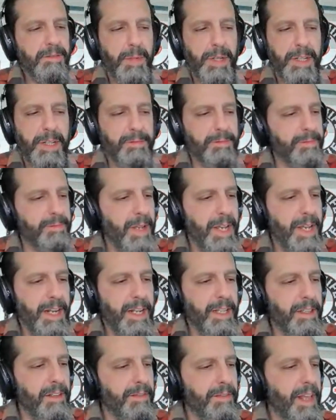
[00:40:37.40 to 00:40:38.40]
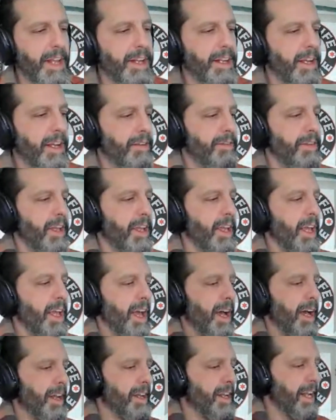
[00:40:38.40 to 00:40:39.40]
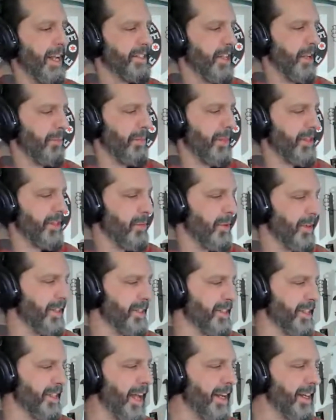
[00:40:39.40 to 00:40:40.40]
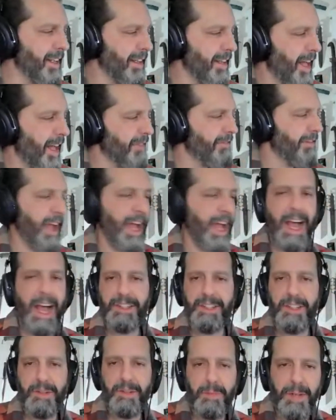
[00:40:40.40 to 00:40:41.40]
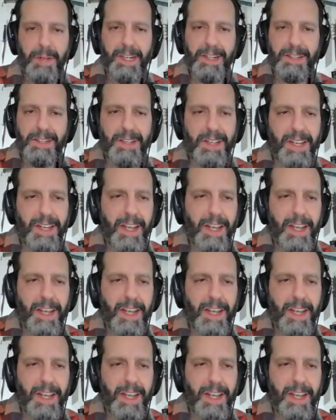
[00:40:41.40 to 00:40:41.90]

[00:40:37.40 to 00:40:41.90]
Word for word: but man, I love that knife. Uh, next up, this one's gotten a lot of action because